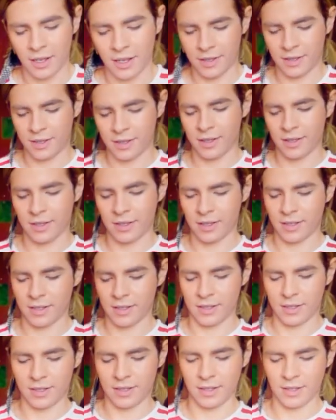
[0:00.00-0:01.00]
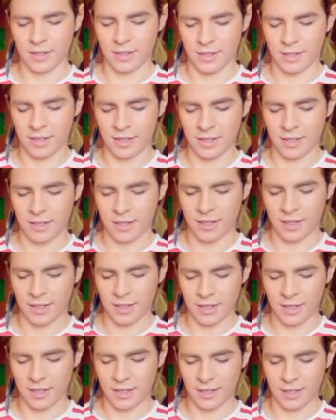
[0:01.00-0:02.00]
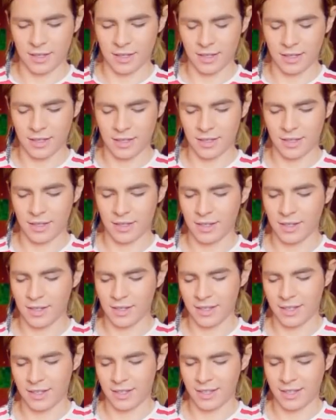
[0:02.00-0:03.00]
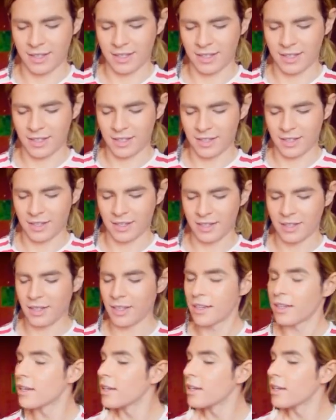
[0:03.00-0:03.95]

(silent)